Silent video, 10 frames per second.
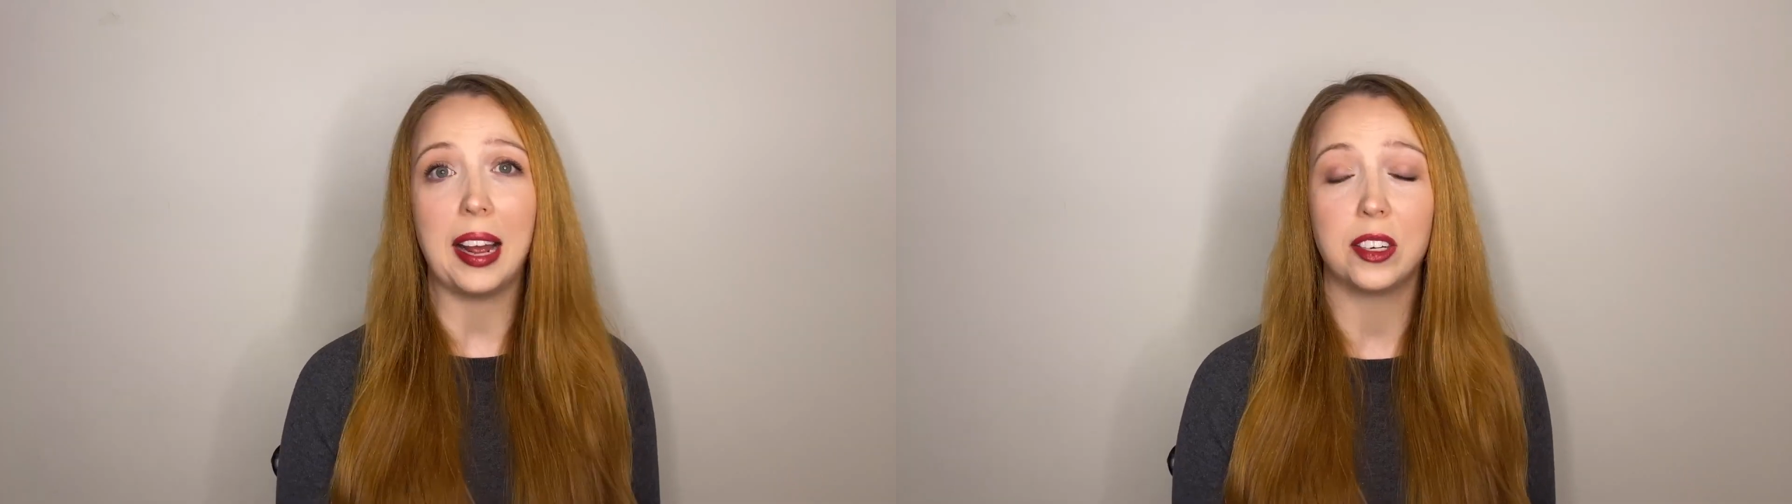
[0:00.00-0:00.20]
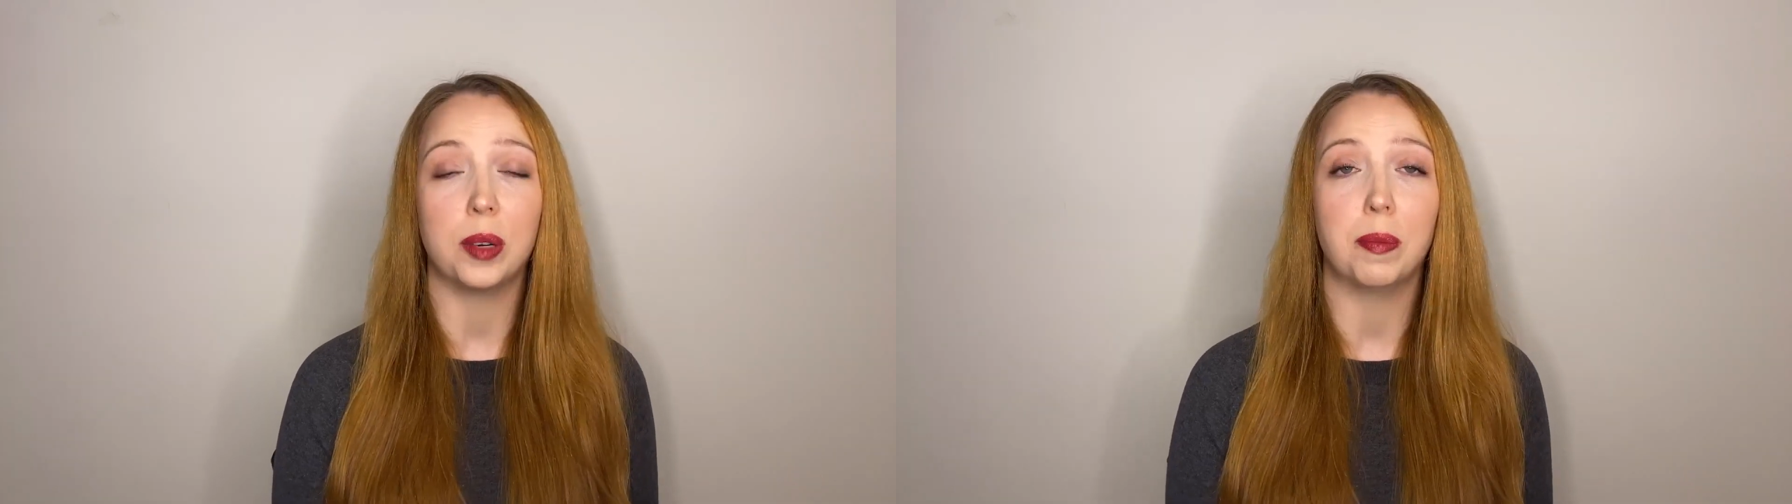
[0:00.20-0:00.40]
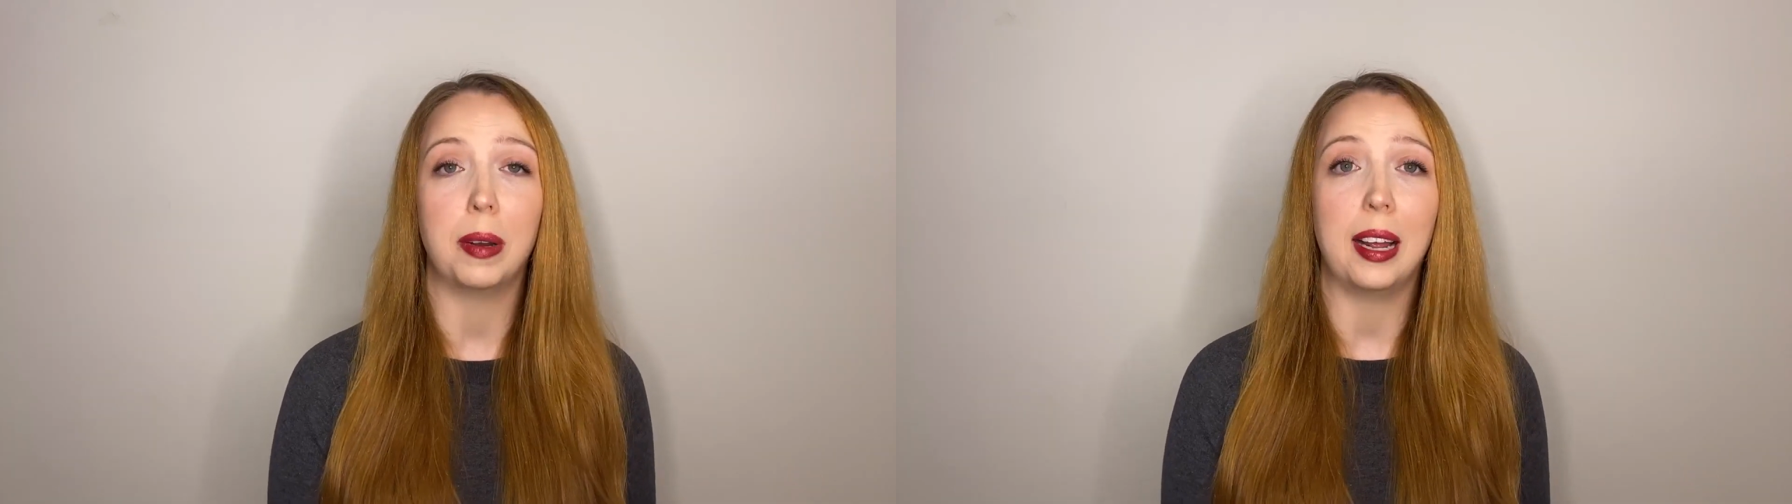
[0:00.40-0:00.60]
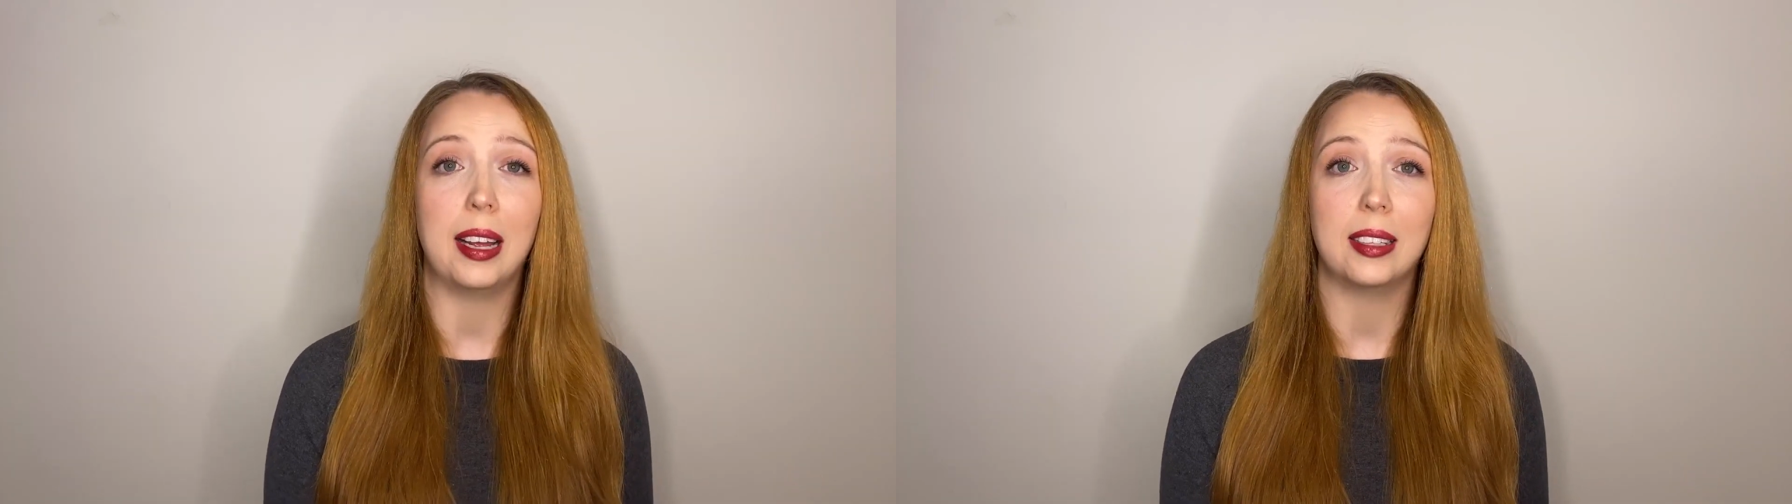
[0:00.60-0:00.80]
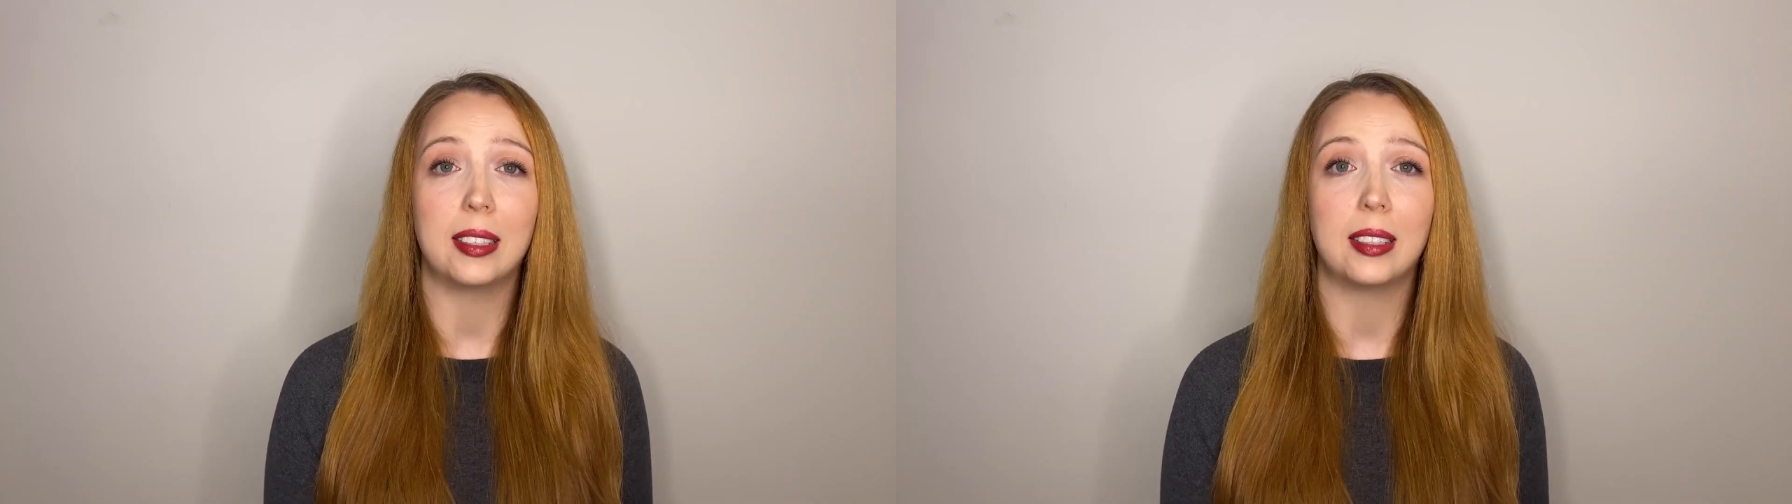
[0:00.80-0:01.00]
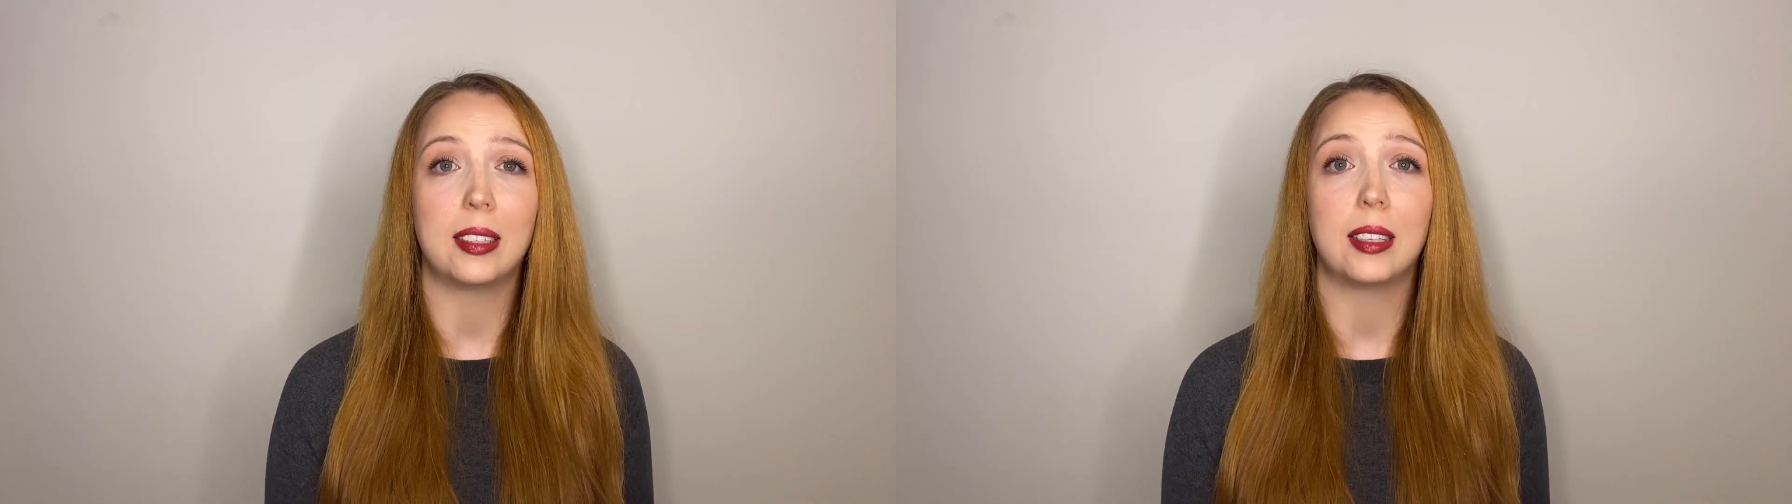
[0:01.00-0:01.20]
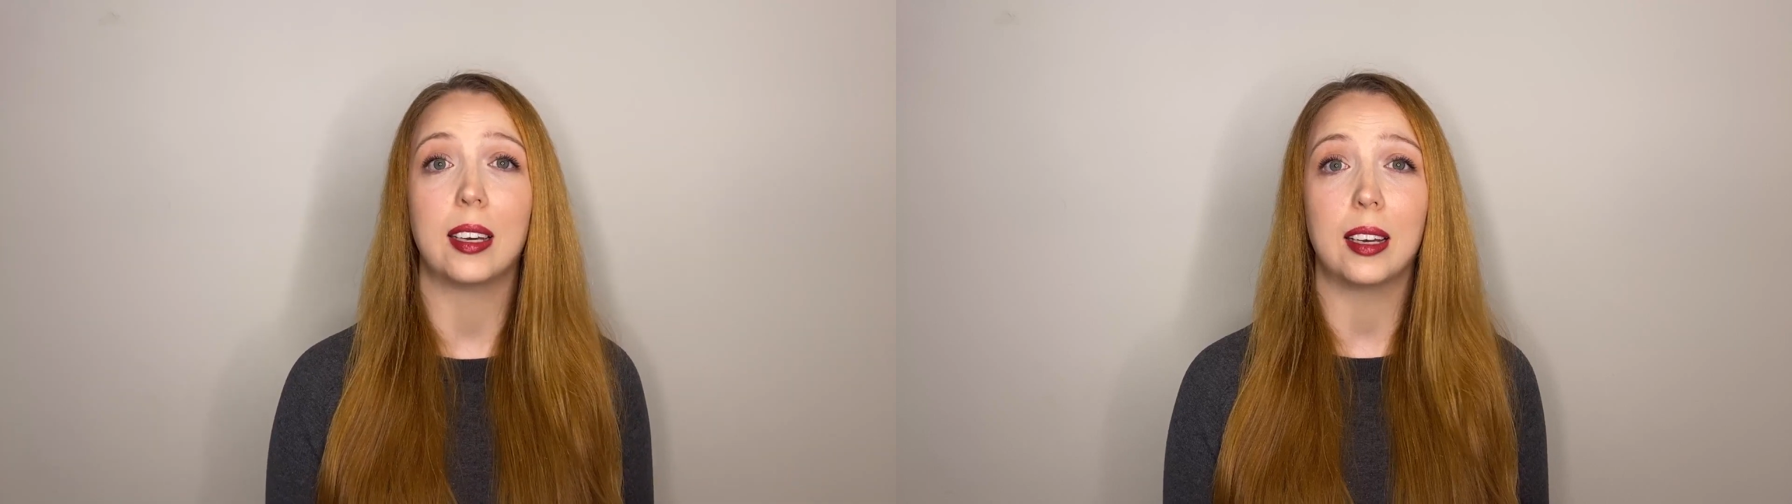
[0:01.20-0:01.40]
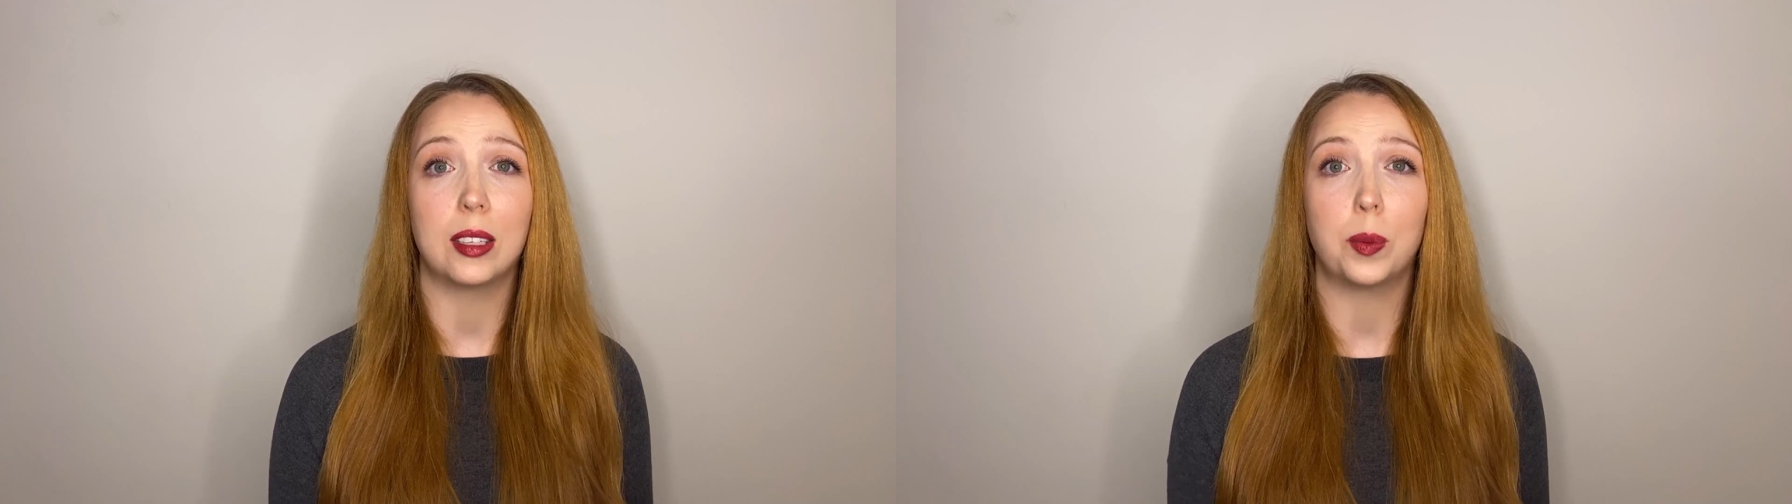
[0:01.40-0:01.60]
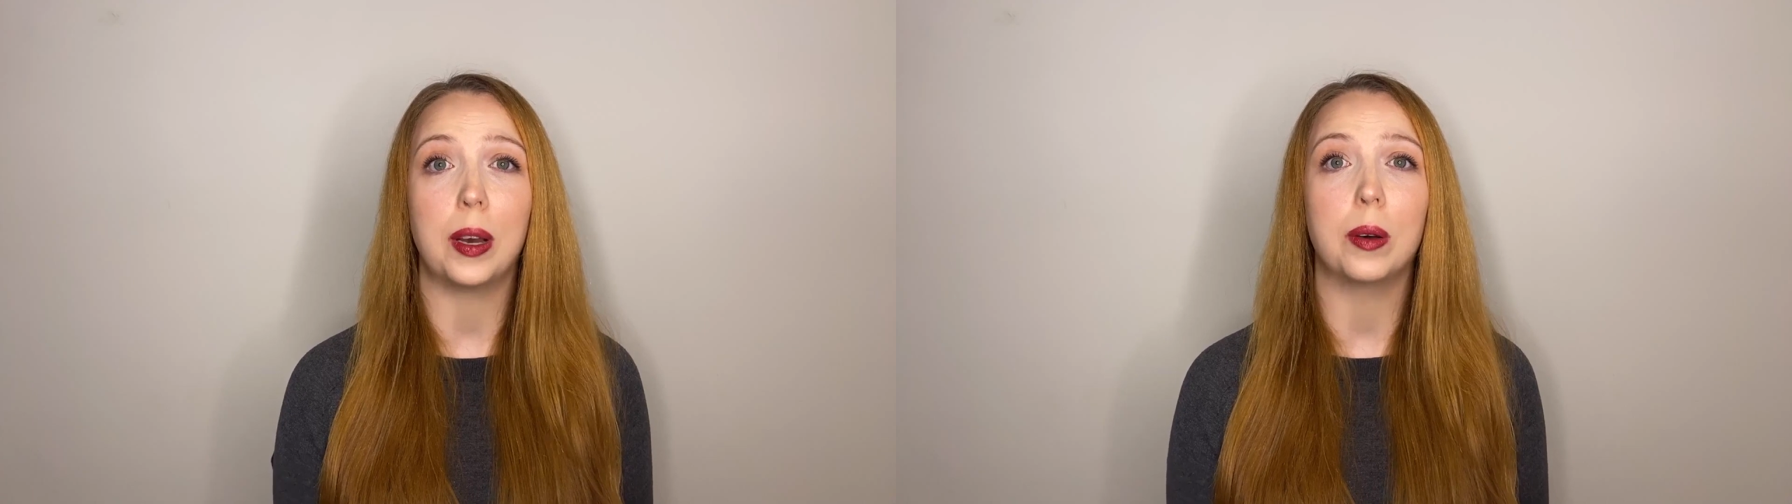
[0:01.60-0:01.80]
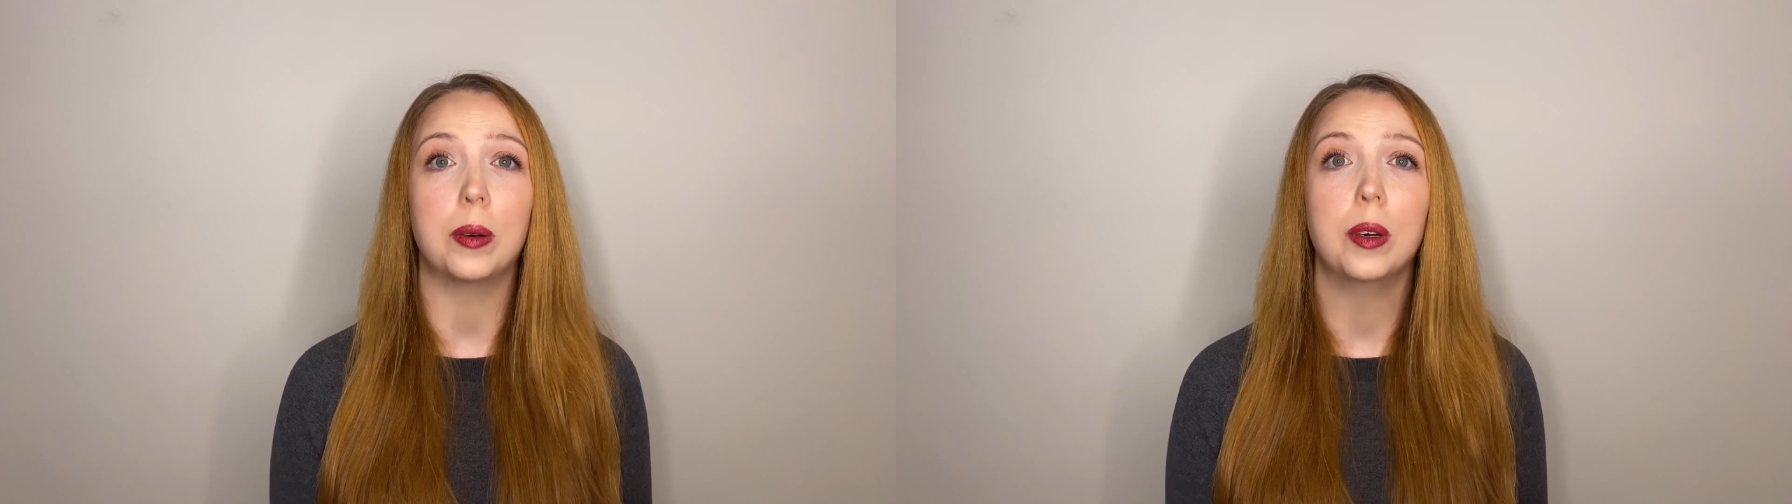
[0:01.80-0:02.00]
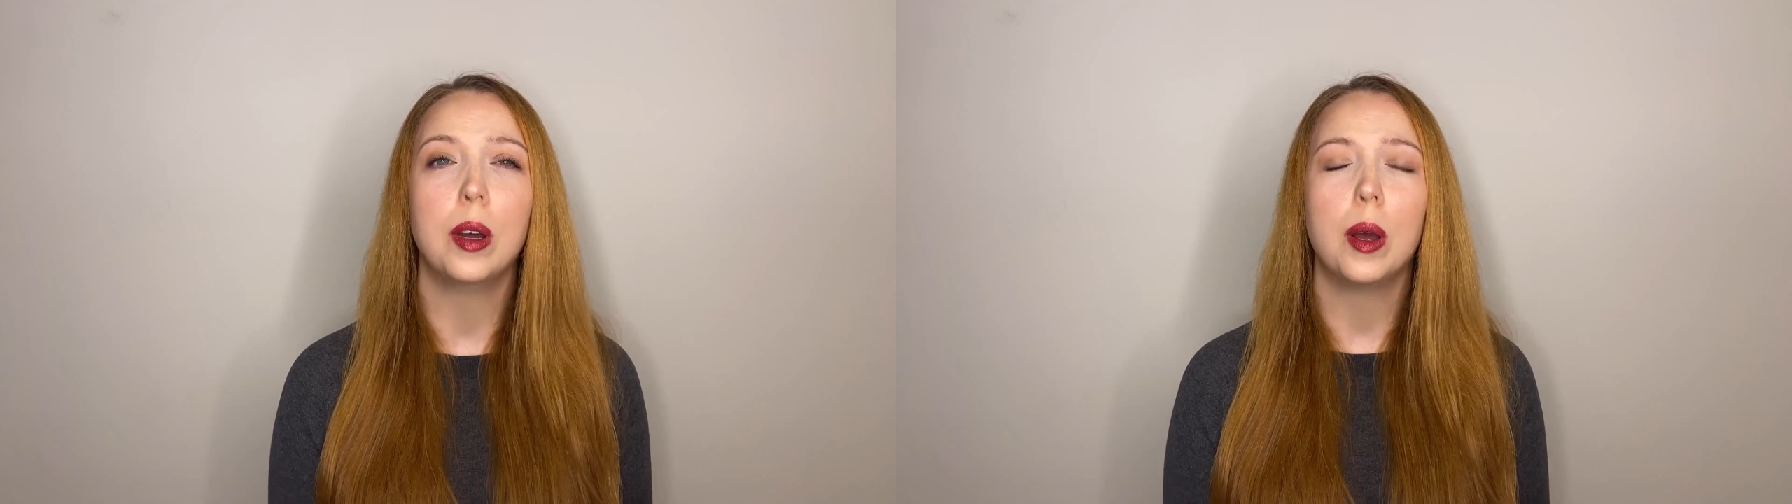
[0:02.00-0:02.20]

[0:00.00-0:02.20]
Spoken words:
action plans as well.